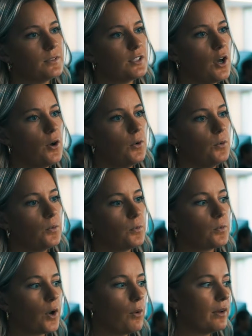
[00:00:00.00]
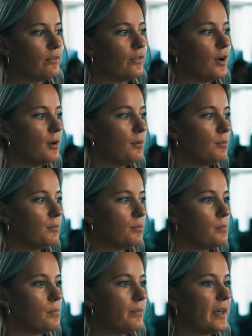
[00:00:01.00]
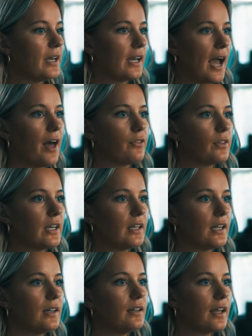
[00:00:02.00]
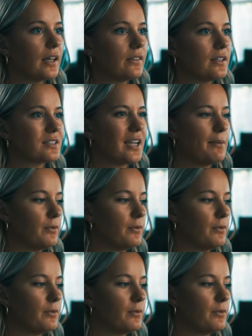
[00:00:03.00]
So going from being an athlete in like this type